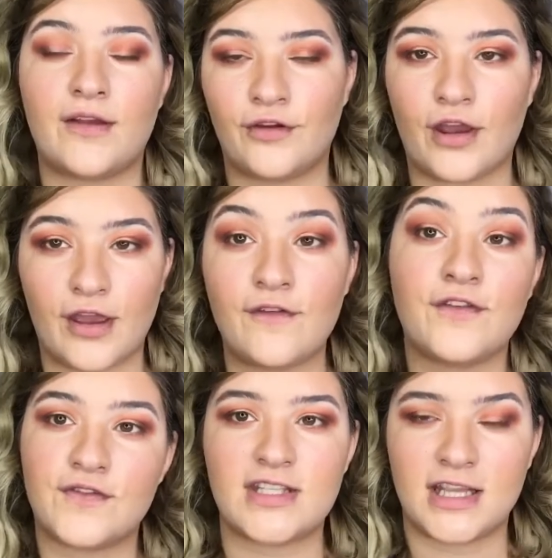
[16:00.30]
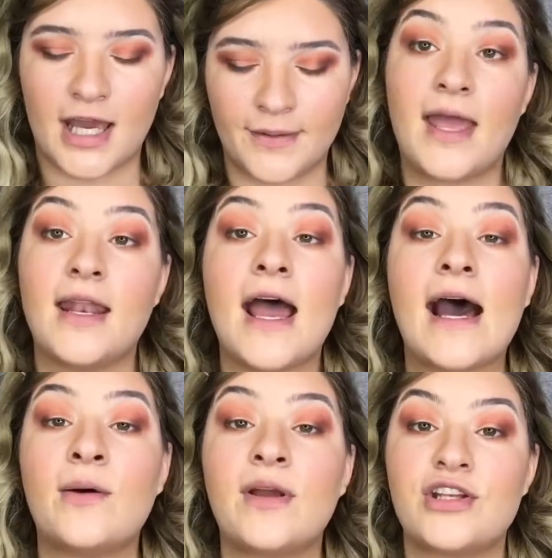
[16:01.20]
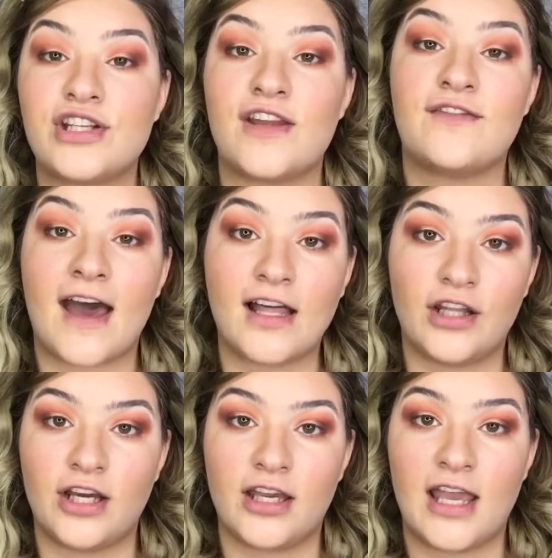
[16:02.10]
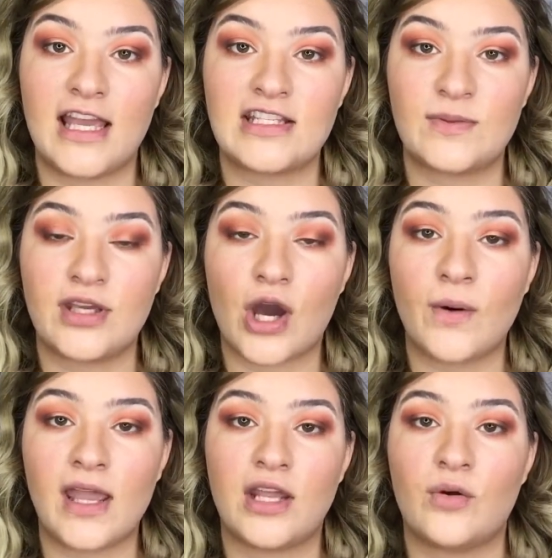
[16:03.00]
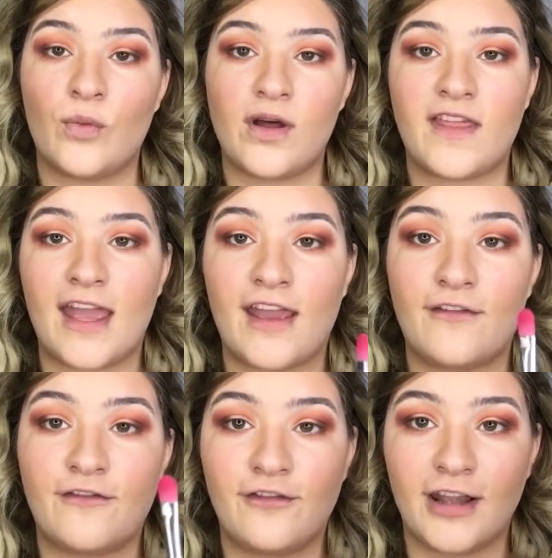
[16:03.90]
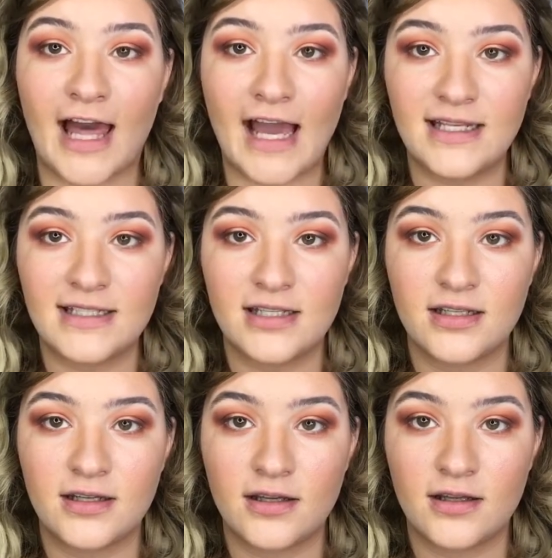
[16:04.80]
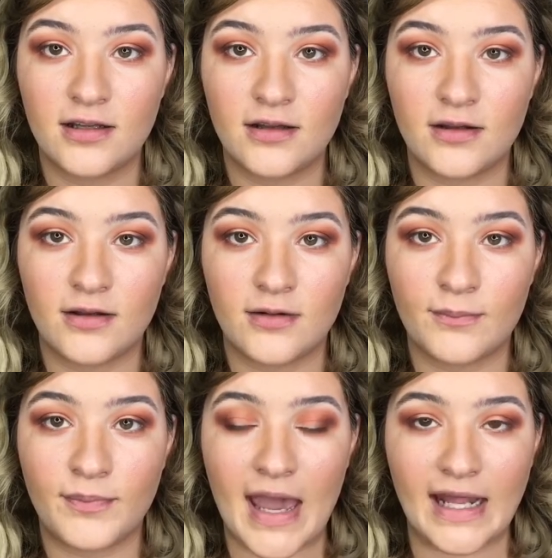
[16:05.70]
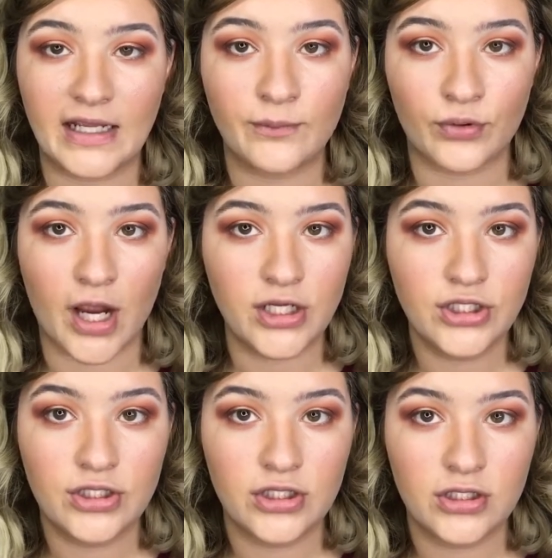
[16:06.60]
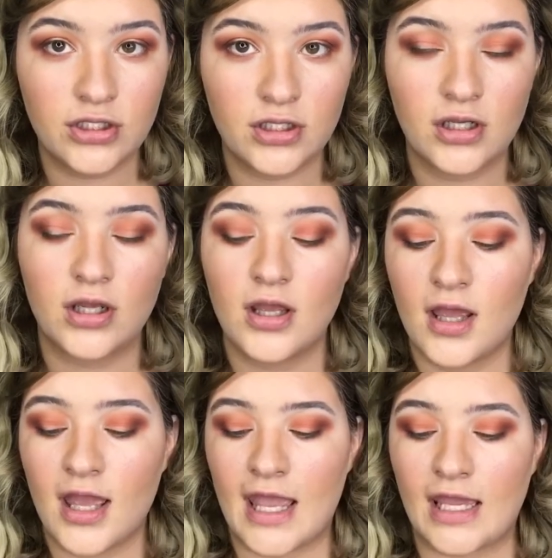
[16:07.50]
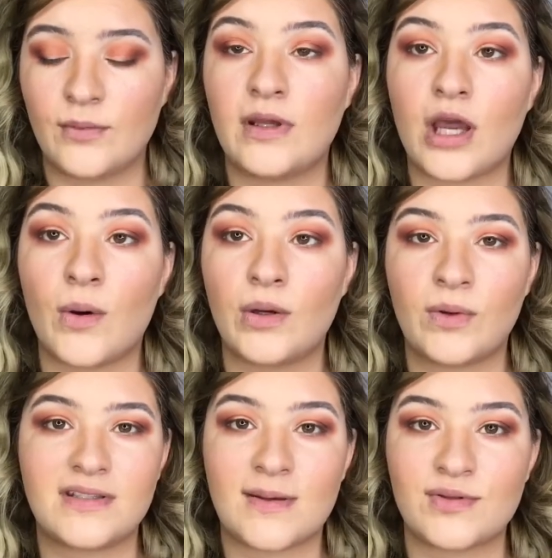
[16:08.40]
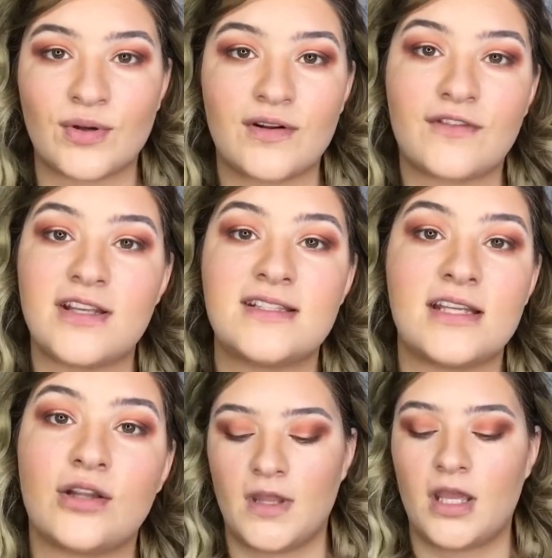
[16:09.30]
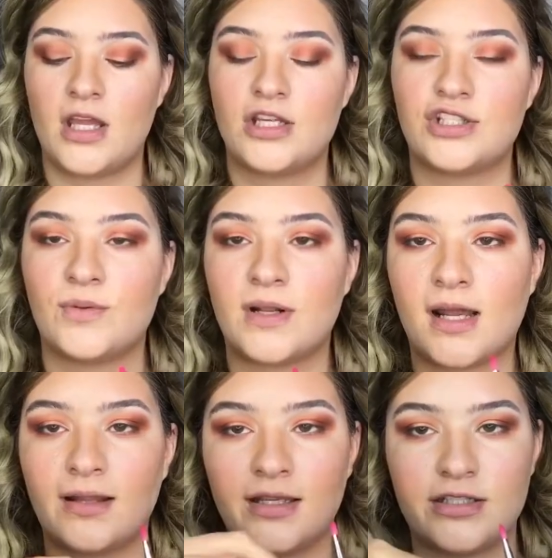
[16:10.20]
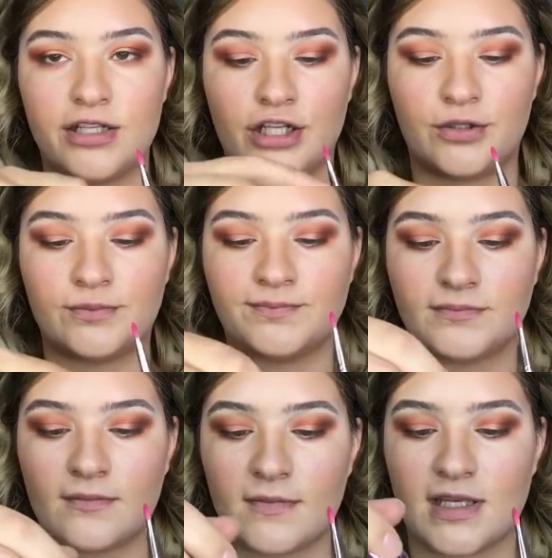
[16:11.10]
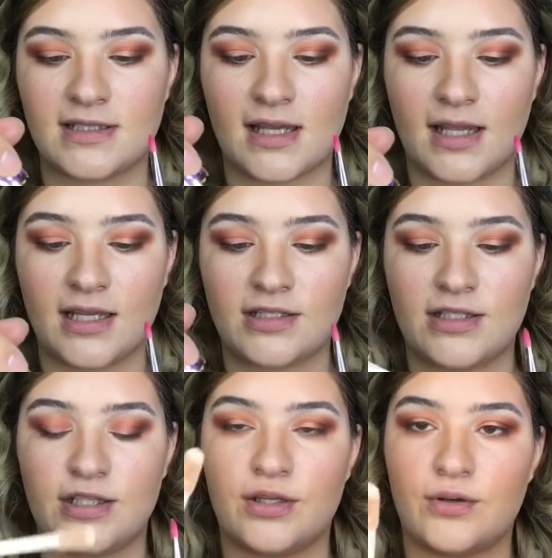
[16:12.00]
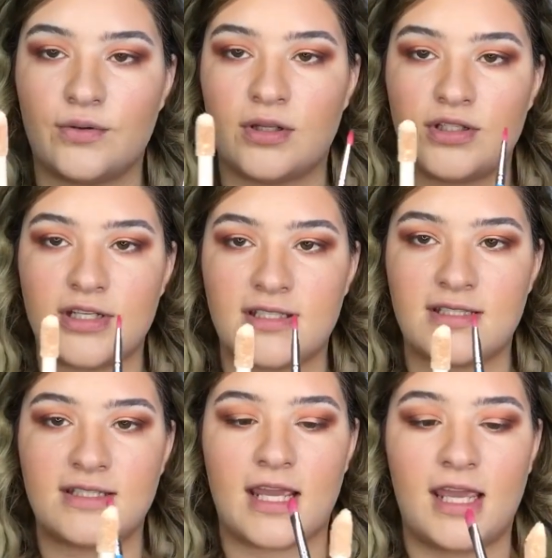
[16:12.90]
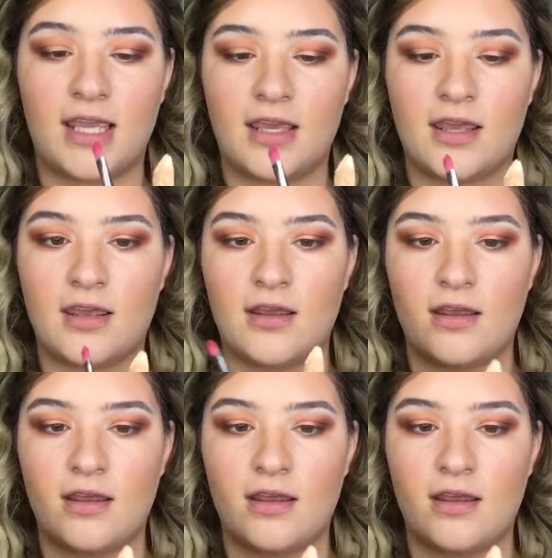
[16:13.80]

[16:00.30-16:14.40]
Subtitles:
if you've seen that. And how we achieve that look is we go in with a flat patting brush, and we go in with some sort of concealer. So what I like to do is I like to just take